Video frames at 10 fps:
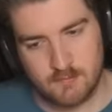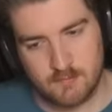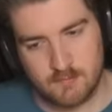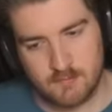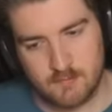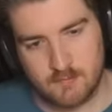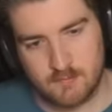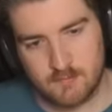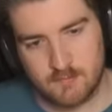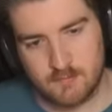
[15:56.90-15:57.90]

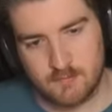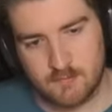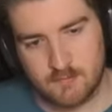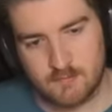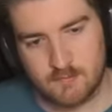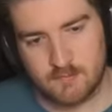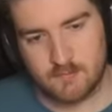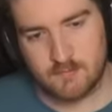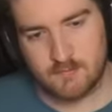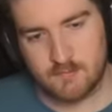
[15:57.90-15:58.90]

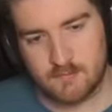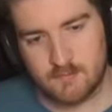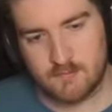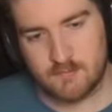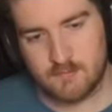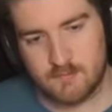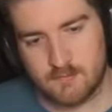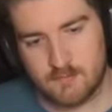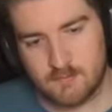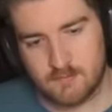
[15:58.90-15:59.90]

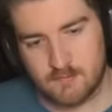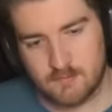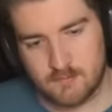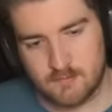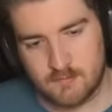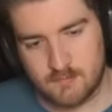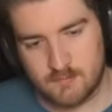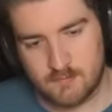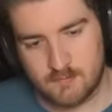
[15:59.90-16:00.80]
No one is speaking in this clip.